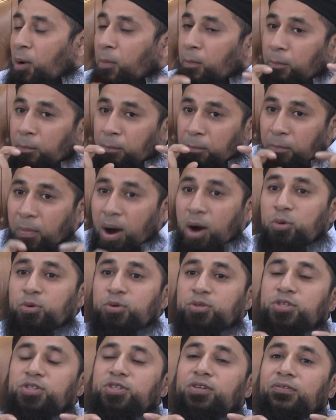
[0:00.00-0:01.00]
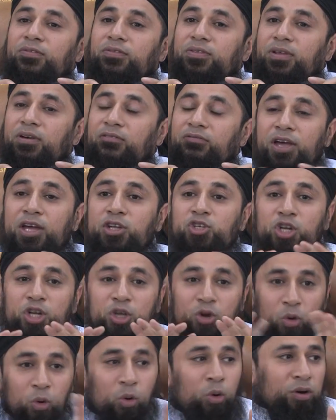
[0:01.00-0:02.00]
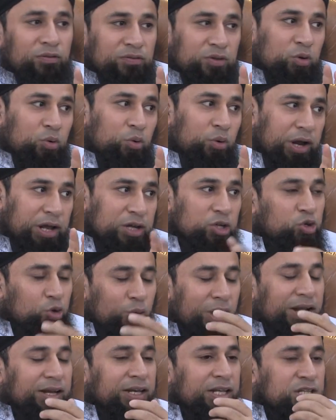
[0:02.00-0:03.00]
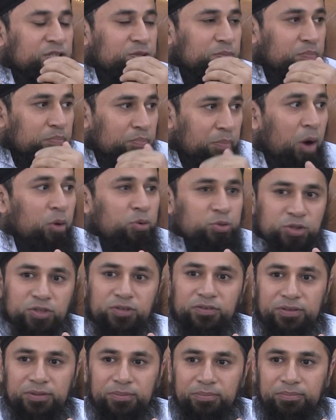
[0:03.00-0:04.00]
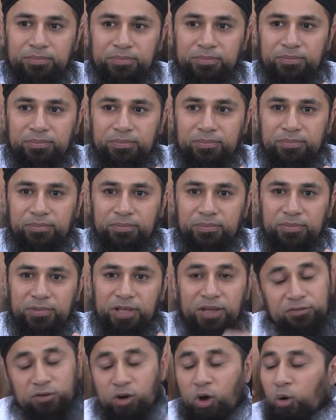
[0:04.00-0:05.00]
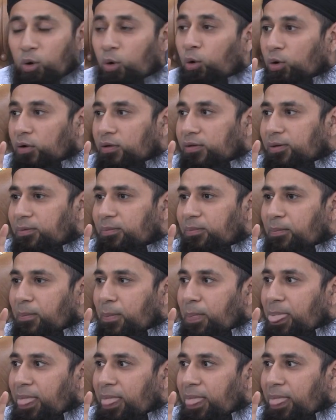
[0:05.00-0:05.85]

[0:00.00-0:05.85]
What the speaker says: virtually all of the Quraysh, or at least most of them, if not all of them,